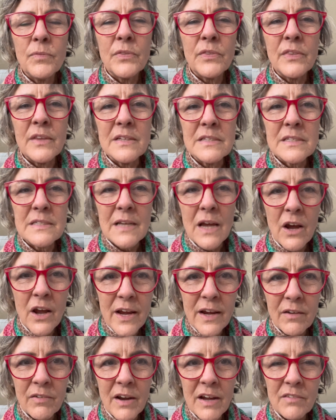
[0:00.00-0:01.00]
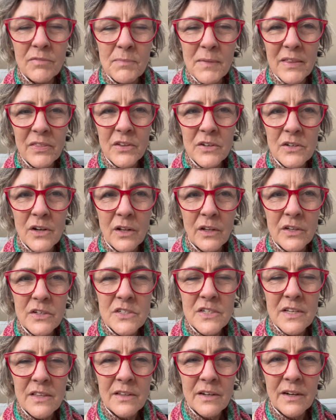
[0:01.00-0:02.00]
this I-CRAVE
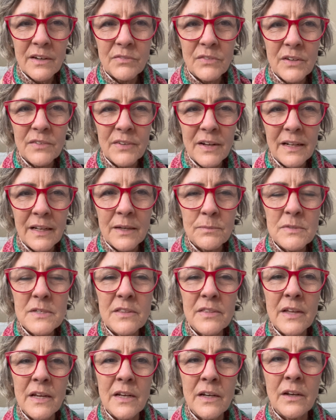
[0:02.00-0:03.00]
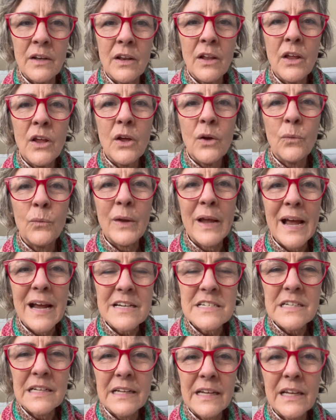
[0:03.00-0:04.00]
methodology that I've developed, then we
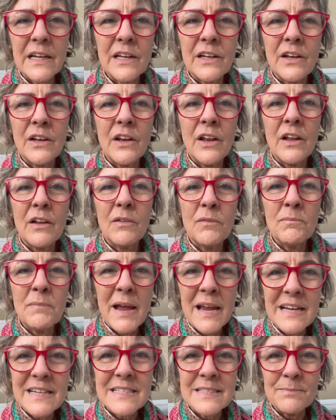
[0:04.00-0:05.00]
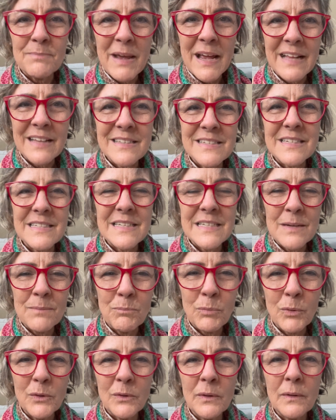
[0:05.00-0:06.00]
actually can make maths
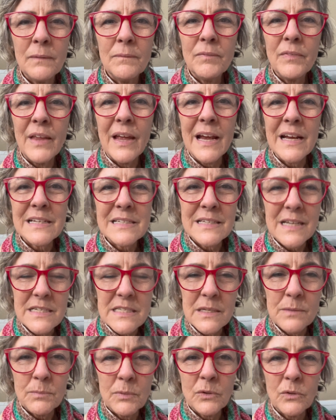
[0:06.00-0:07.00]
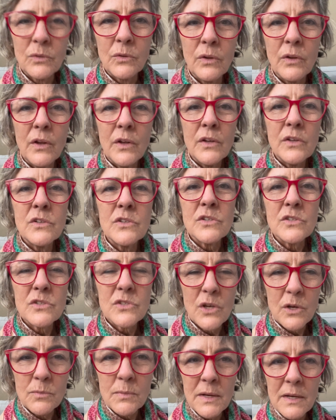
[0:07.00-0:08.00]
simple, accessible to
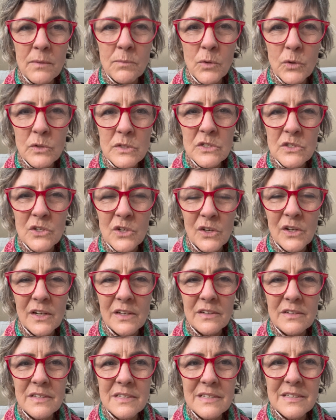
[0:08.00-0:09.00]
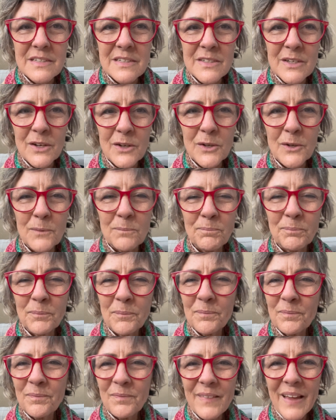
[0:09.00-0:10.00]
so many more students. So
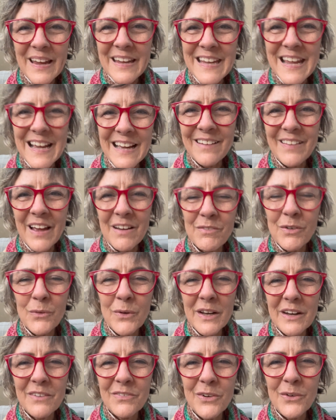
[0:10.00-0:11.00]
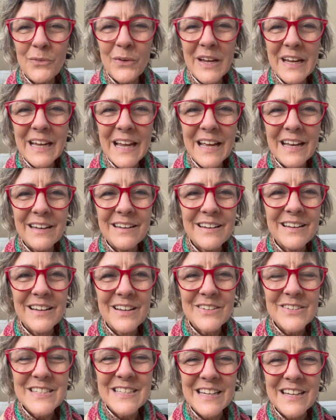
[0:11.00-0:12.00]
yeah, have a wonderful weekend.
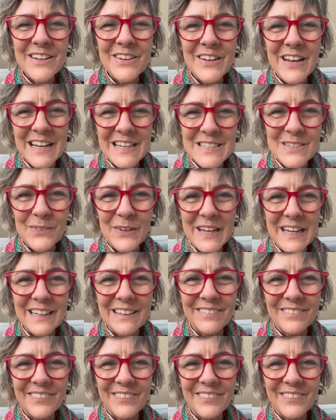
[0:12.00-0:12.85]
I'll see you next week.